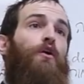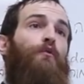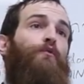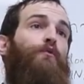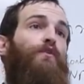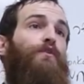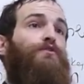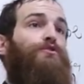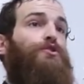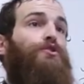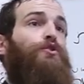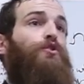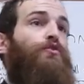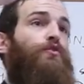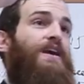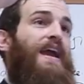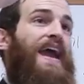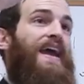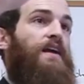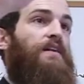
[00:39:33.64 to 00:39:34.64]
of to
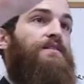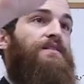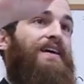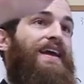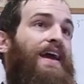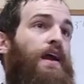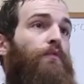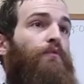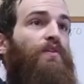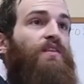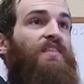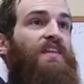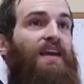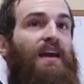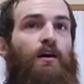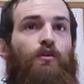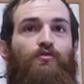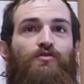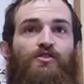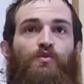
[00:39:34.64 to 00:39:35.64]
create.
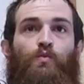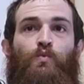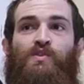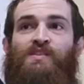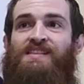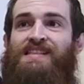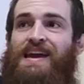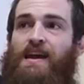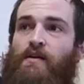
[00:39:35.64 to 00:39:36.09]
Everything else was